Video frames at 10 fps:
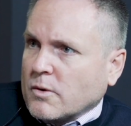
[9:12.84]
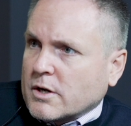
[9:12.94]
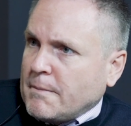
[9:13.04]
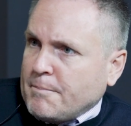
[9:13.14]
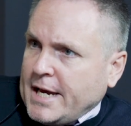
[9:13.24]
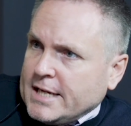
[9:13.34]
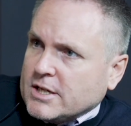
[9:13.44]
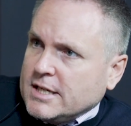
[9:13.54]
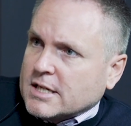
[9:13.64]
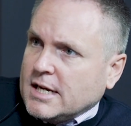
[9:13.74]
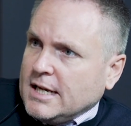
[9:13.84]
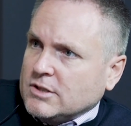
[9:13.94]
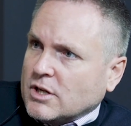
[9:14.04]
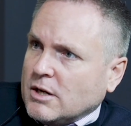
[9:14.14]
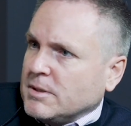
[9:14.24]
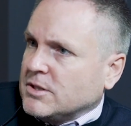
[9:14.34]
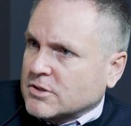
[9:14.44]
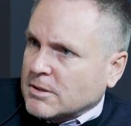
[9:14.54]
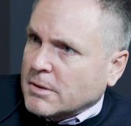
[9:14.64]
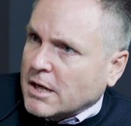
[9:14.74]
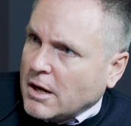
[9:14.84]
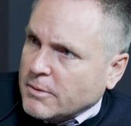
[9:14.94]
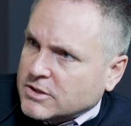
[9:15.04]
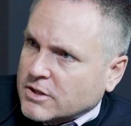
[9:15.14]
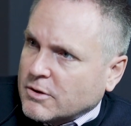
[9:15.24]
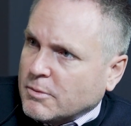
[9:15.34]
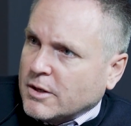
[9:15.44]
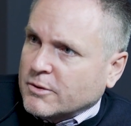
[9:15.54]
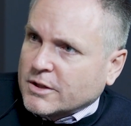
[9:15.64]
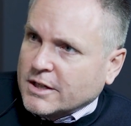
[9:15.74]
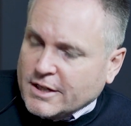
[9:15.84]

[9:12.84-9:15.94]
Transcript: compared to Indonesia, which is some of the lowest in the world.